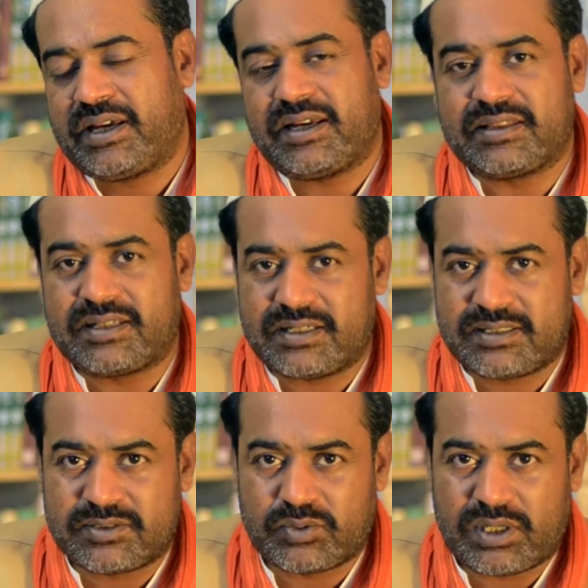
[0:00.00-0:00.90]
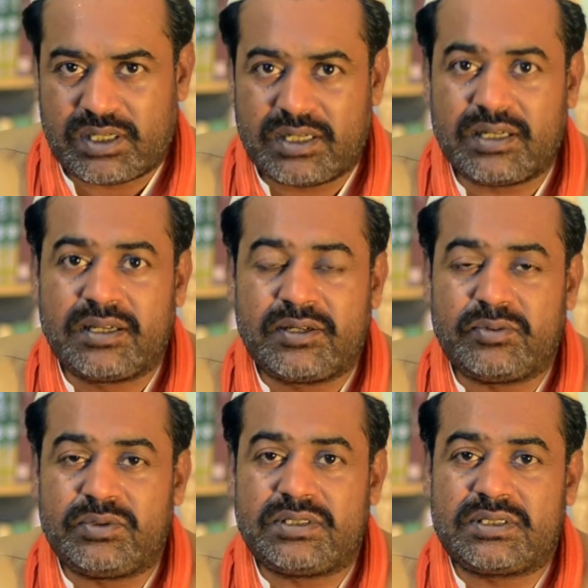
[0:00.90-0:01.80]
and that is why
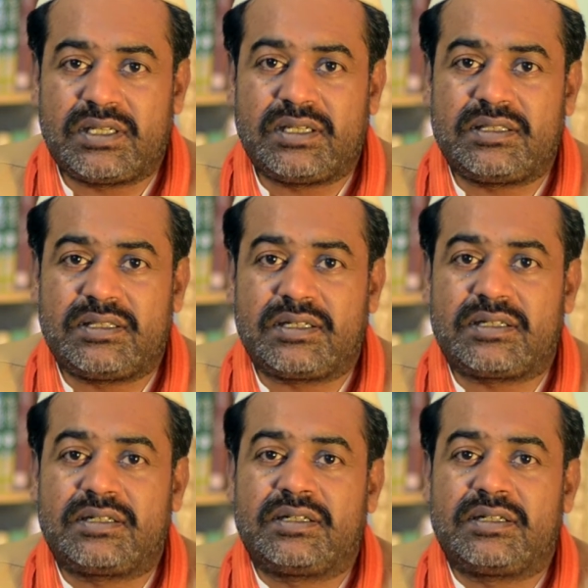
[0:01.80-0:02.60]
we say that